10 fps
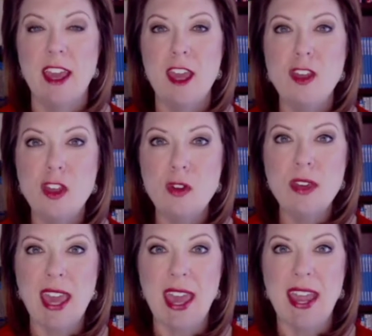you
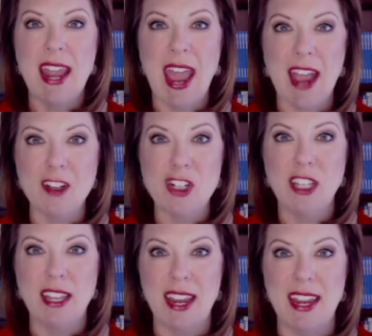can
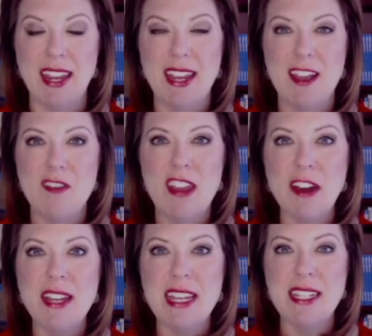actually
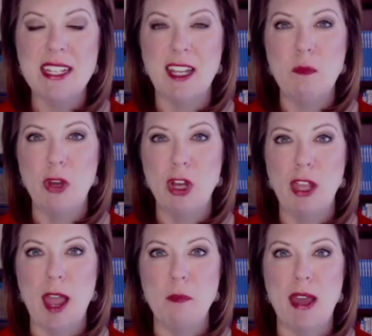very easily pull
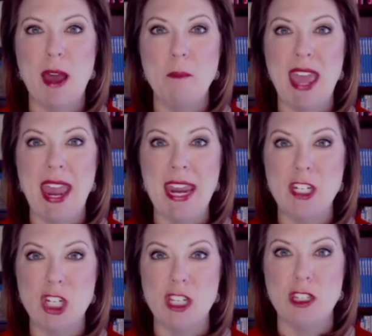up a
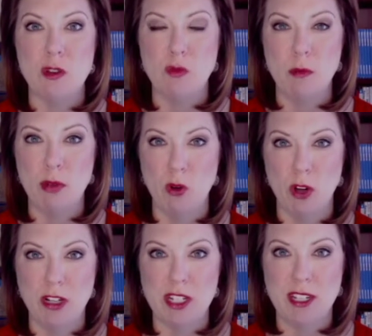pages
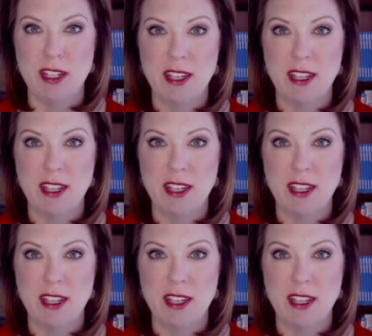report.